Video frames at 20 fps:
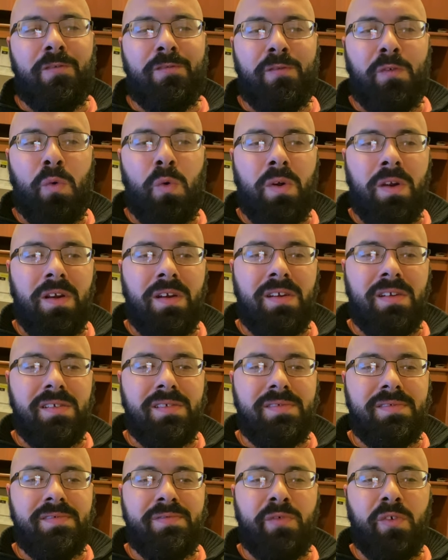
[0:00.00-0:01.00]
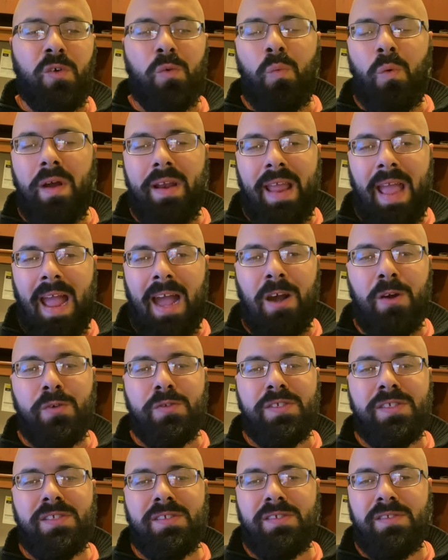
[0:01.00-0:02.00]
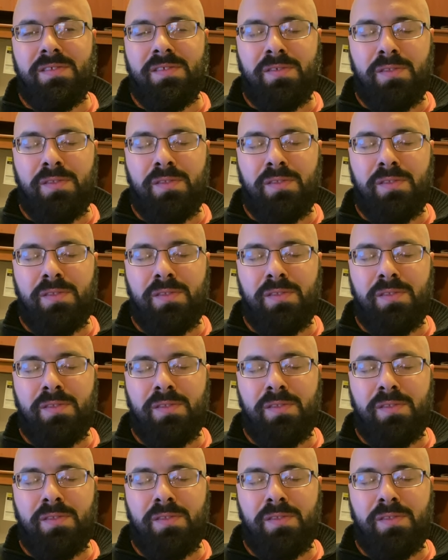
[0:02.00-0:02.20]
for, 4 one house,